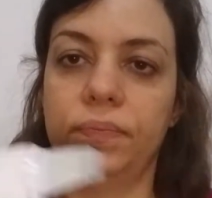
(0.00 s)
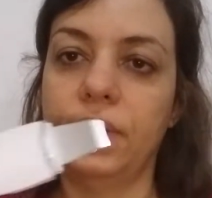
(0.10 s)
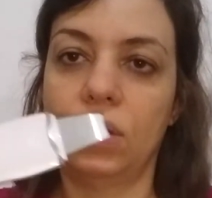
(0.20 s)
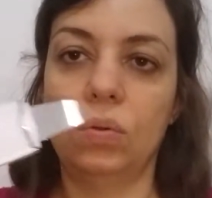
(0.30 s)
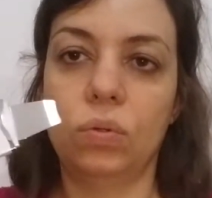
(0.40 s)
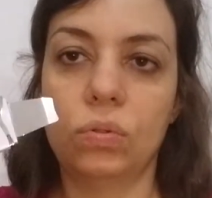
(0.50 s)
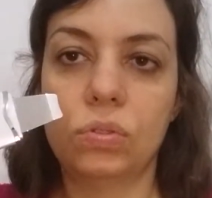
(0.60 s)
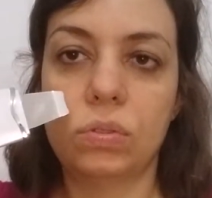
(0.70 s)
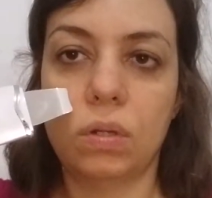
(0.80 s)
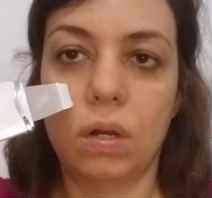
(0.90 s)
that you
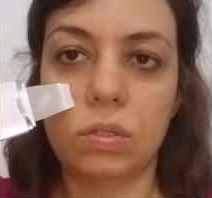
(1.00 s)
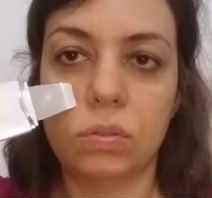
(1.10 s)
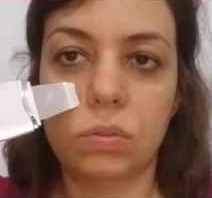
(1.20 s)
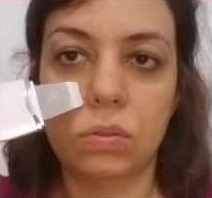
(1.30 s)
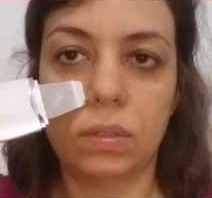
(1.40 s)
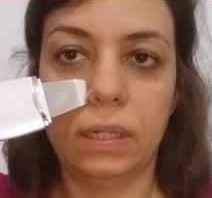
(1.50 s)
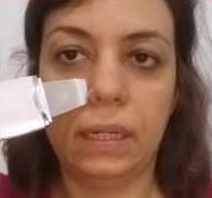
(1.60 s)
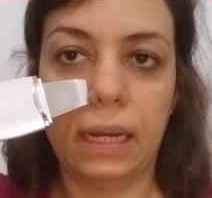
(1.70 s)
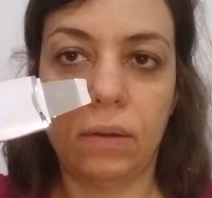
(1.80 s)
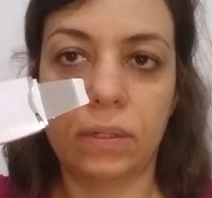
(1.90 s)
use also to
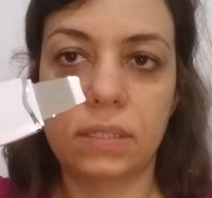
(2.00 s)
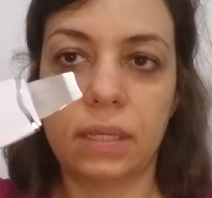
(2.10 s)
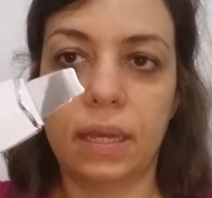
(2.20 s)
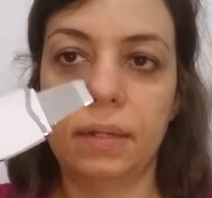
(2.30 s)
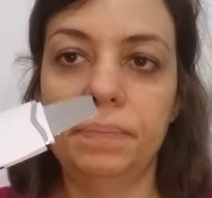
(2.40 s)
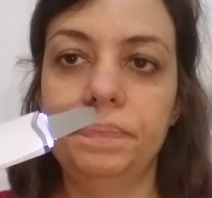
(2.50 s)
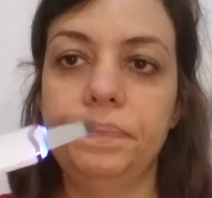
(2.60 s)
clean out the skin.